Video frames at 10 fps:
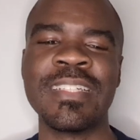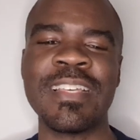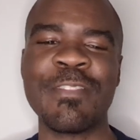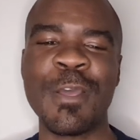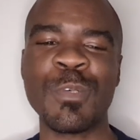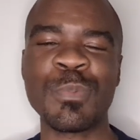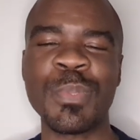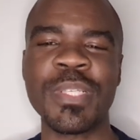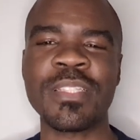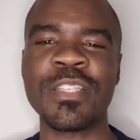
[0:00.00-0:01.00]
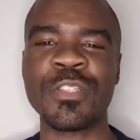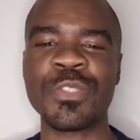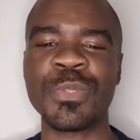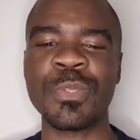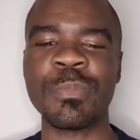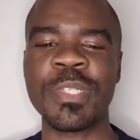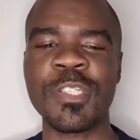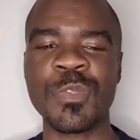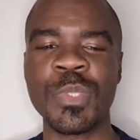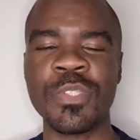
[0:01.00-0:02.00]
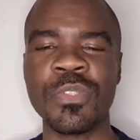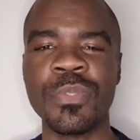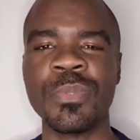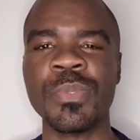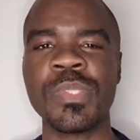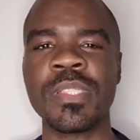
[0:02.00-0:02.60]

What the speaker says: And that was pretty intentional because we use